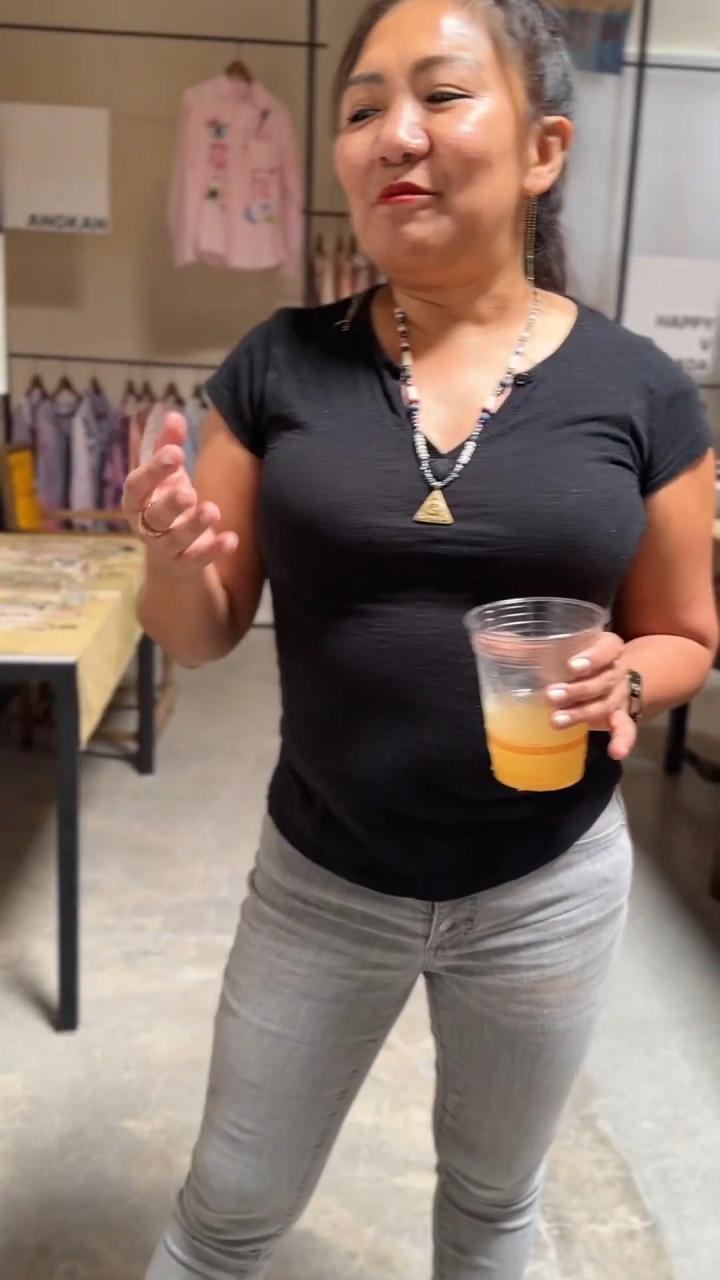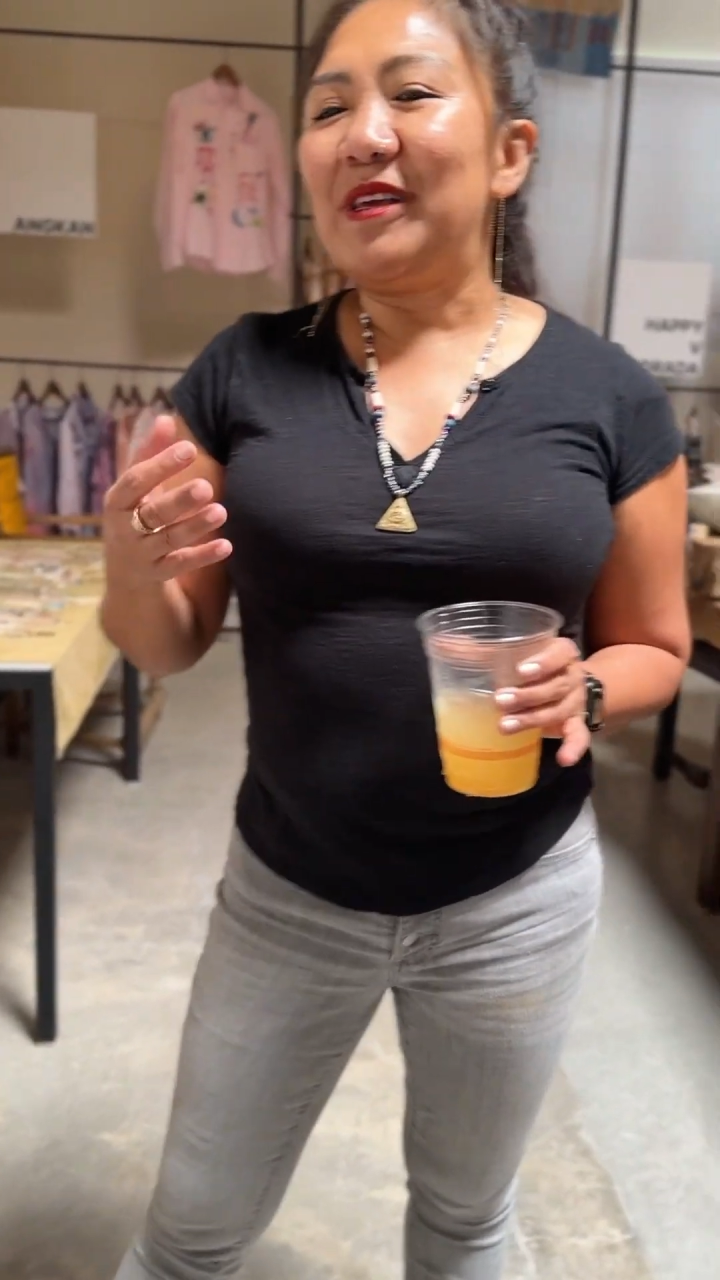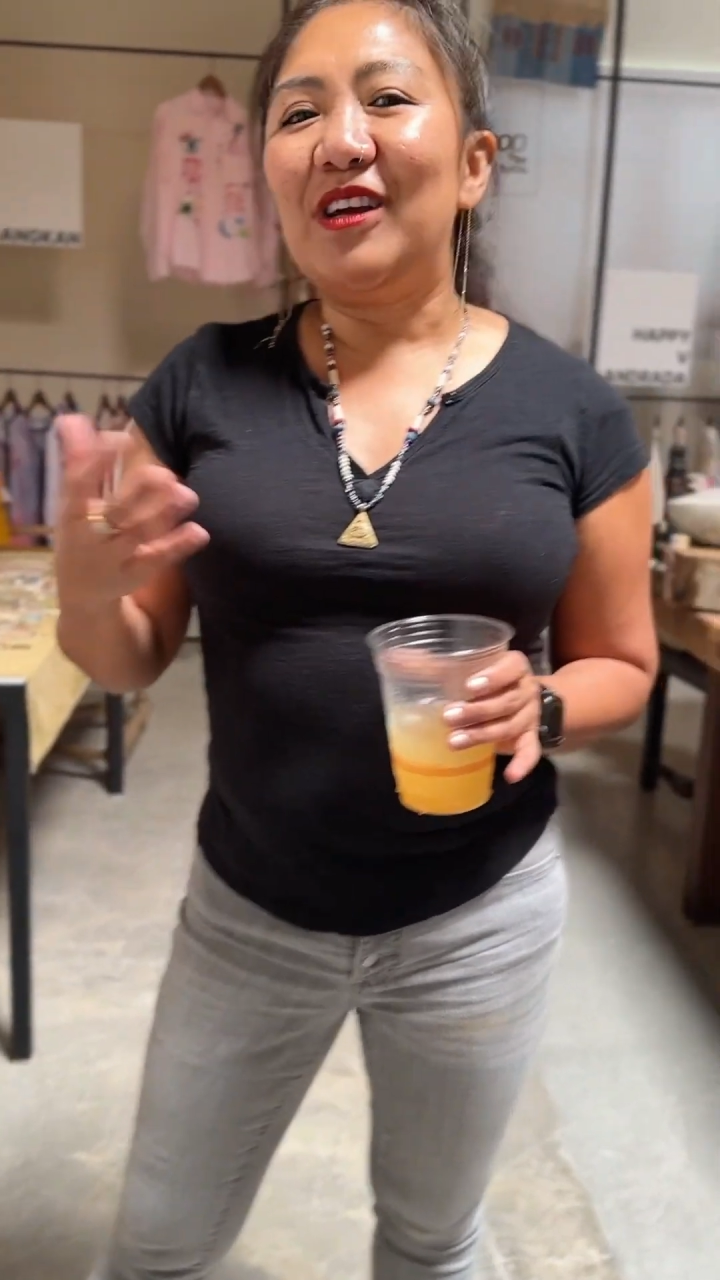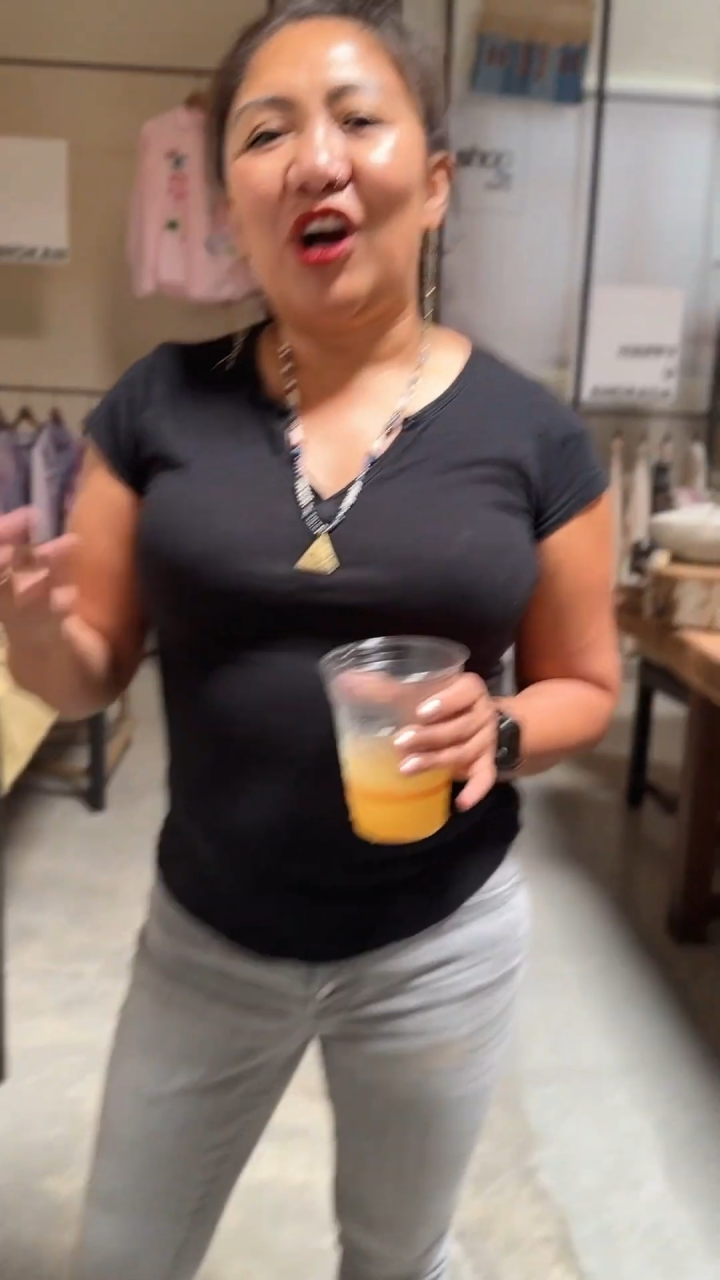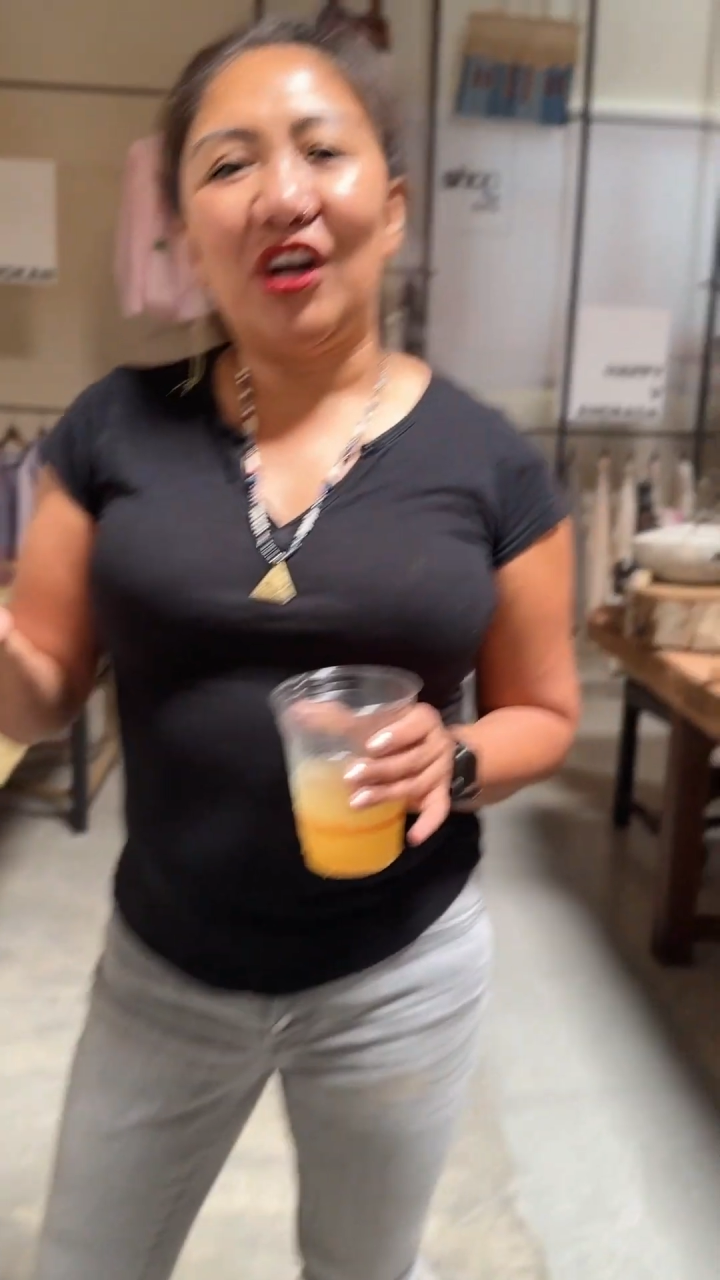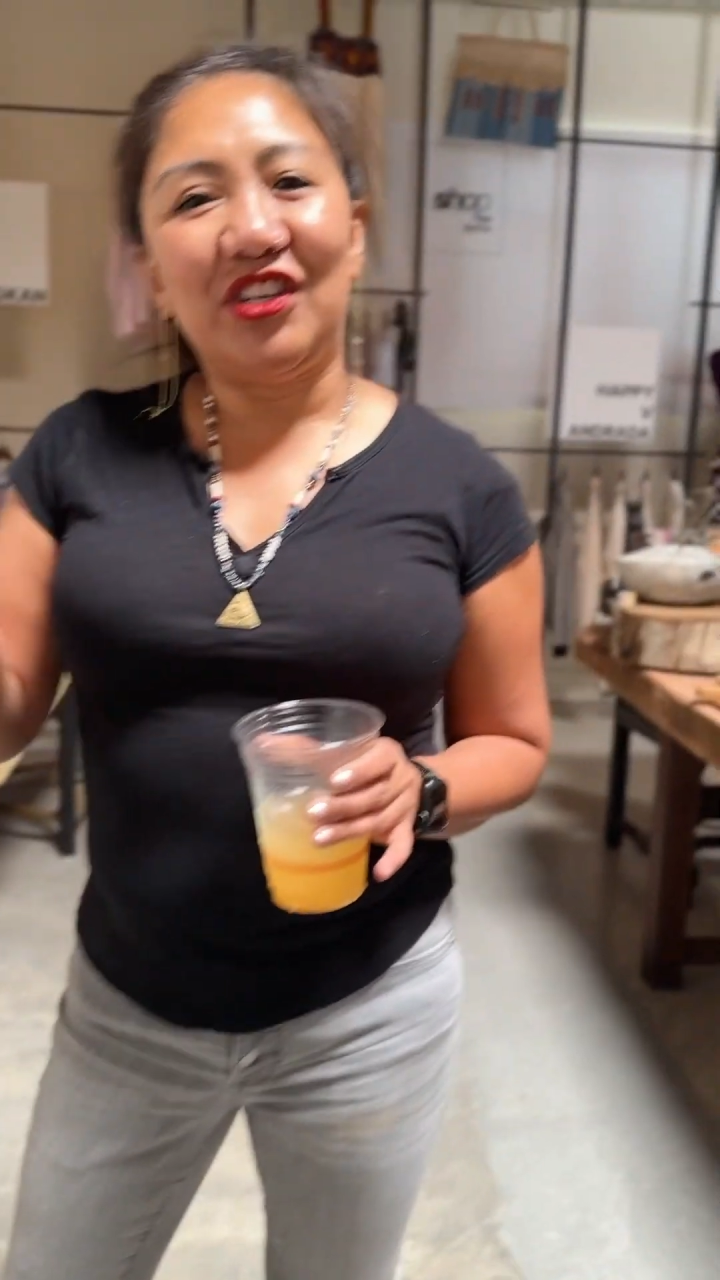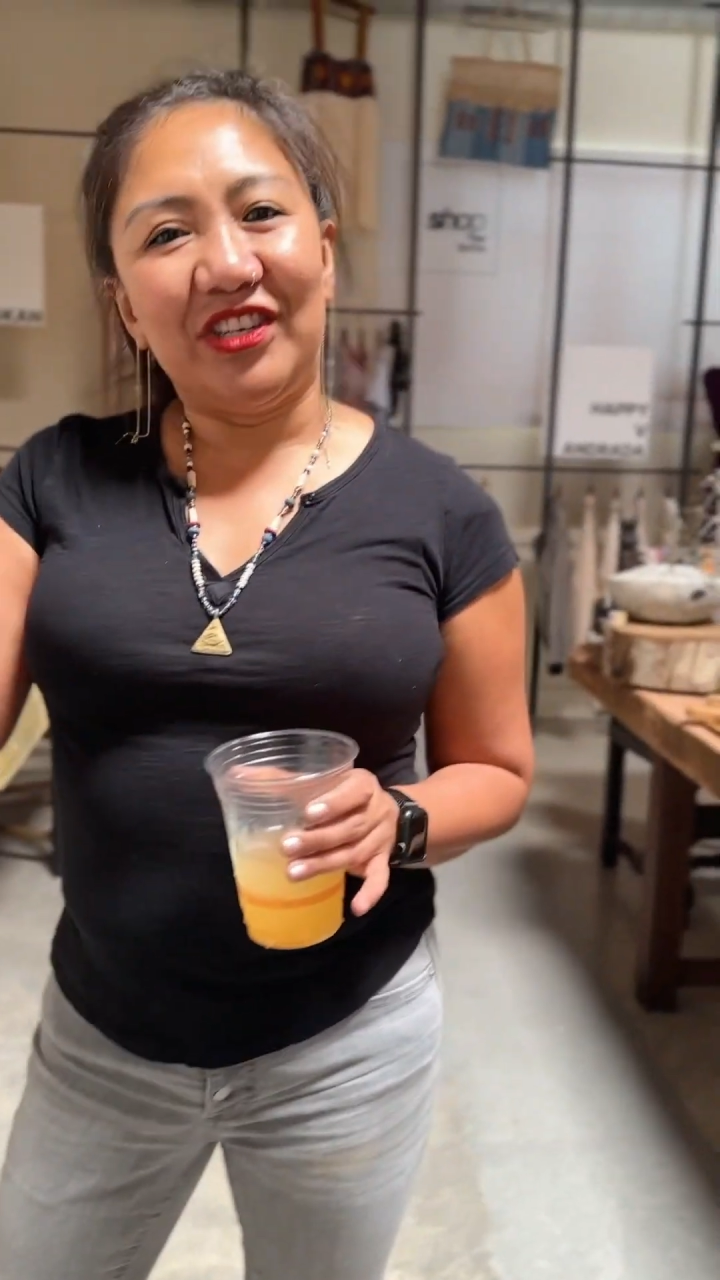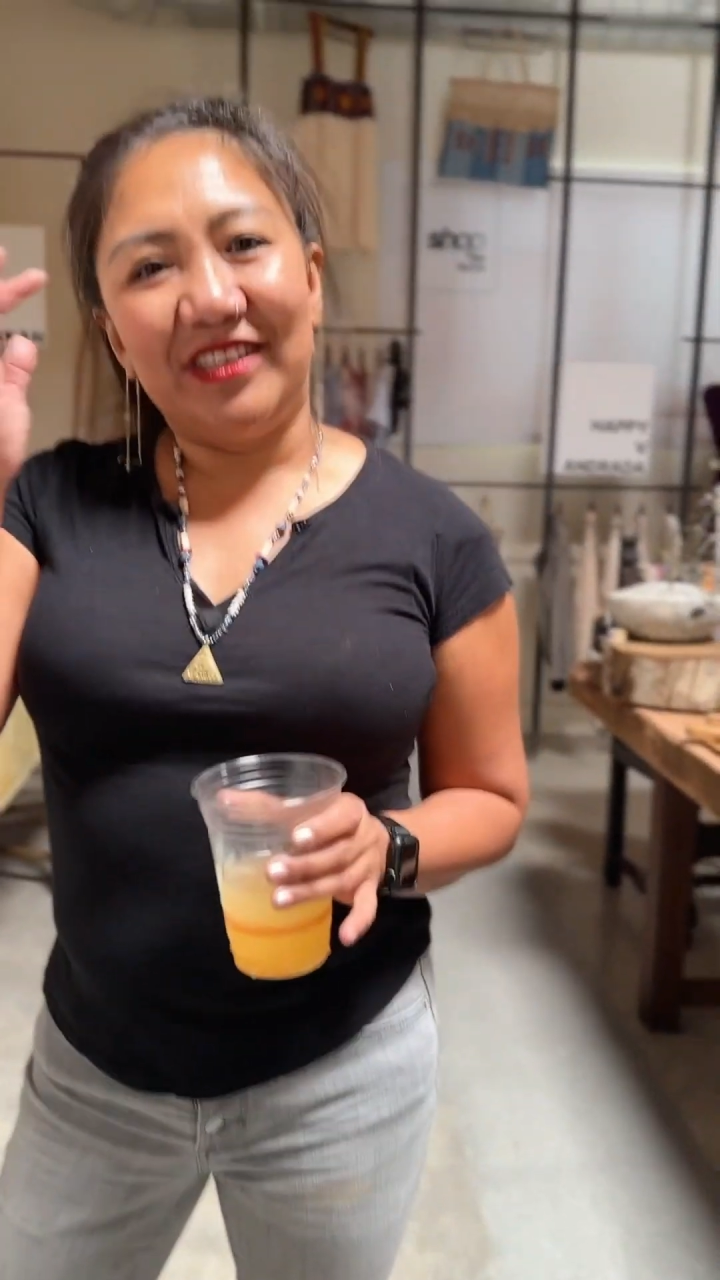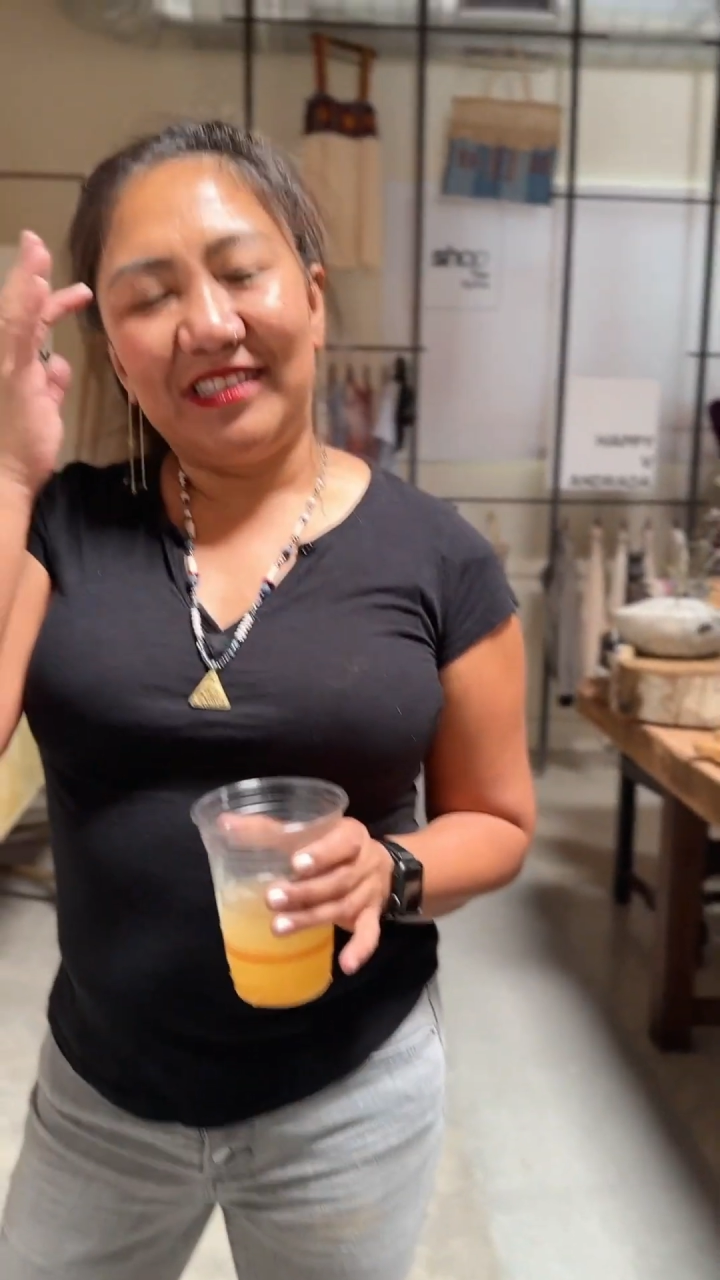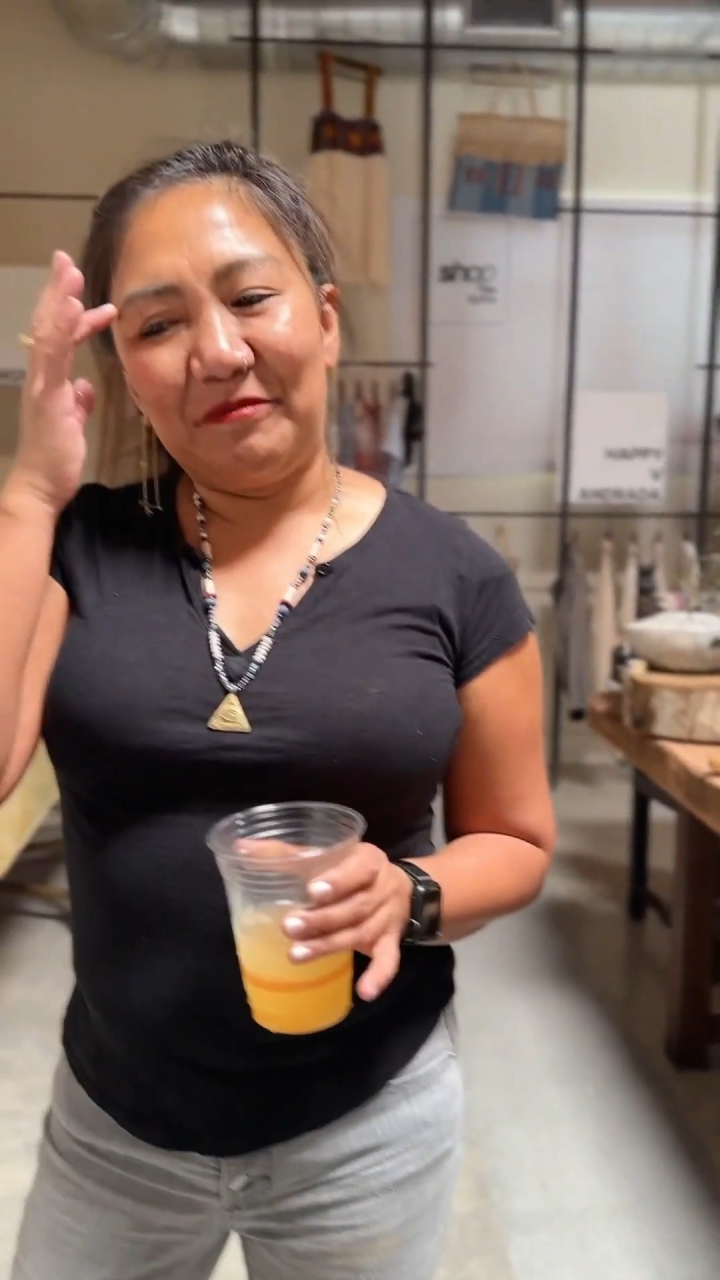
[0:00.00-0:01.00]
be conscious